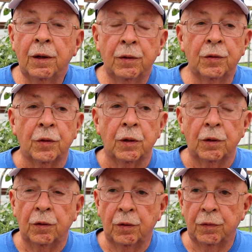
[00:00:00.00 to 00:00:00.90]

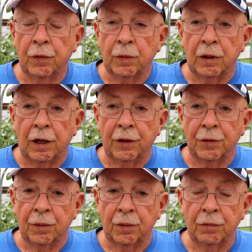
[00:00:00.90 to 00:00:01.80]
seeds,
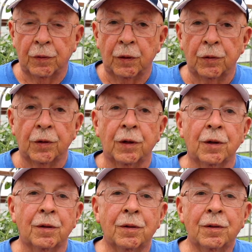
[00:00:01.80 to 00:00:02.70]
fertilizer,
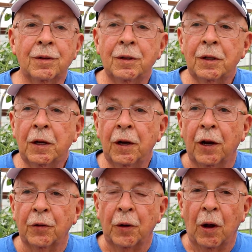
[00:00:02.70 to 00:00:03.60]
fencing,
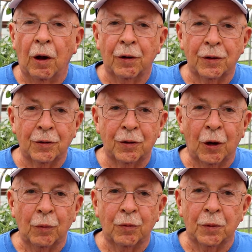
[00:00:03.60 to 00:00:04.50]
and the knowledge,
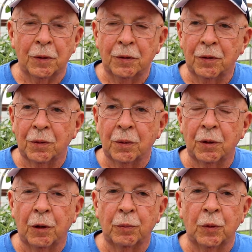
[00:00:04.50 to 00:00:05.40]
hopefully, to
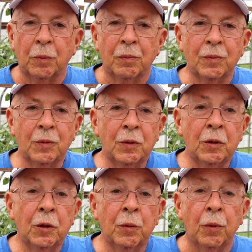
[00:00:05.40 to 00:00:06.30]
help them
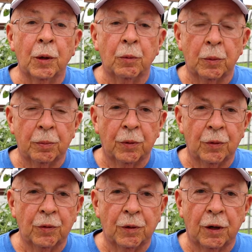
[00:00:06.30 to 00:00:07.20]
be able to
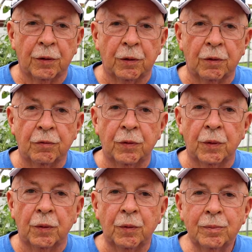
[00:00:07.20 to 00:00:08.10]
produce a lot of their own
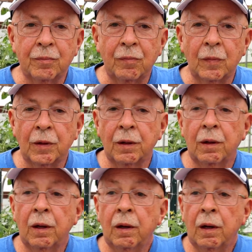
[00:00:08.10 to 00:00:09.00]
food.
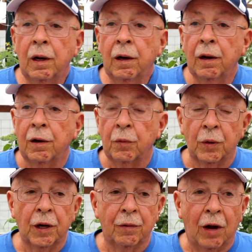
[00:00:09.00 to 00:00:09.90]
And
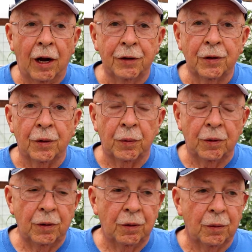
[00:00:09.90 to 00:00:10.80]
we have a high tunnel
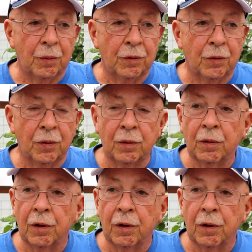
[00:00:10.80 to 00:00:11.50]
here, which